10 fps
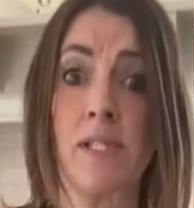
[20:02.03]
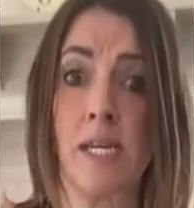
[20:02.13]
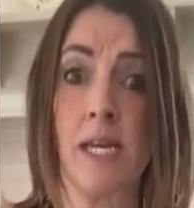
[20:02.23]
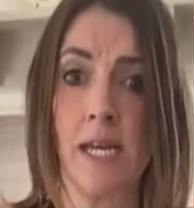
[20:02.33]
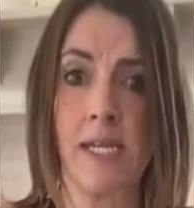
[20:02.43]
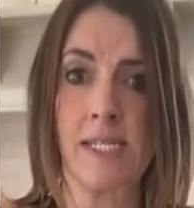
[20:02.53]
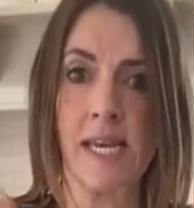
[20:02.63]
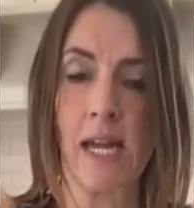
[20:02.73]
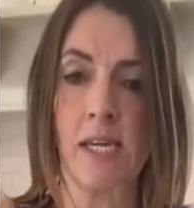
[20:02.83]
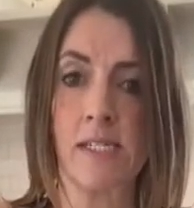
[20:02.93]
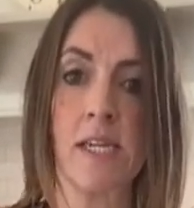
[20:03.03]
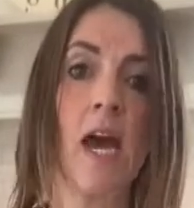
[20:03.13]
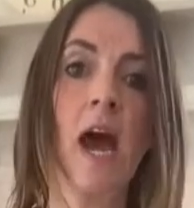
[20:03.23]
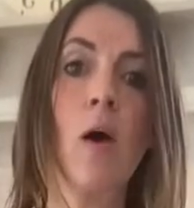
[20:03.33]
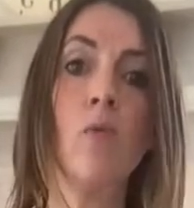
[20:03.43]
particularly in salads,
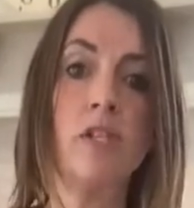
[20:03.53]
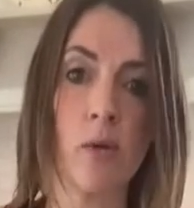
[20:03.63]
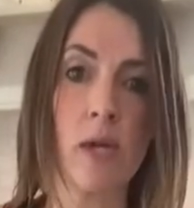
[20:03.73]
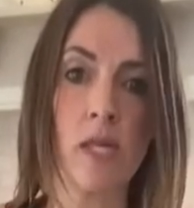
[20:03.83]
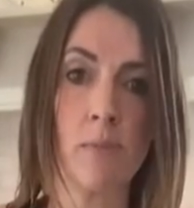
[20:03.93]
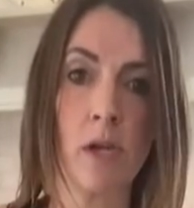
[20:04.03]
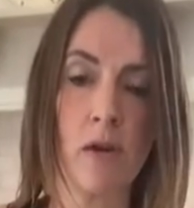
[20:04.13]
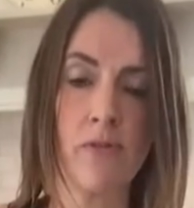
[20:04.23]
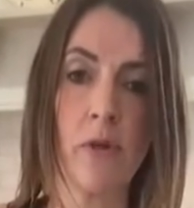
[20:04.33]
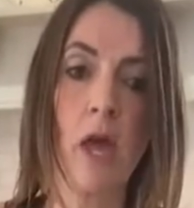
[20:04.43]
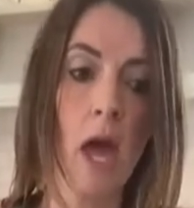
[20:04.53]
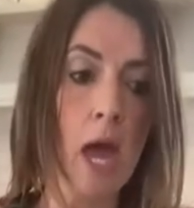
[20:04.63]
and we don't eat them enough.